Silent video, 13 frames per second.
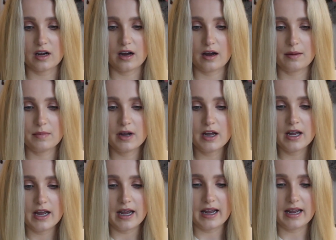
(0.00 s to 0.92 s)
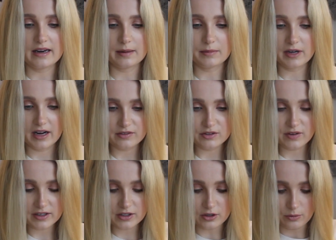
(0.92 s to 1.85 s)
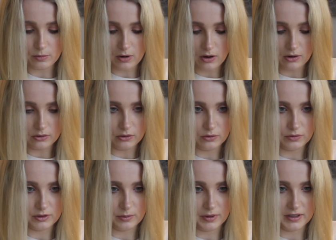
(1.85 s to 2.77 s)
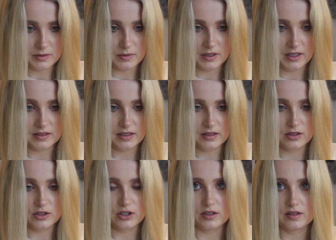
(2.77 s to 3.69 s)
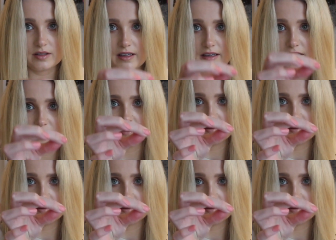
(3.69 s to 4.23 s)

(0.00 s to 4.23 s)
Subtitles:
And I'm gonna have to vacuum all over the place because it's just like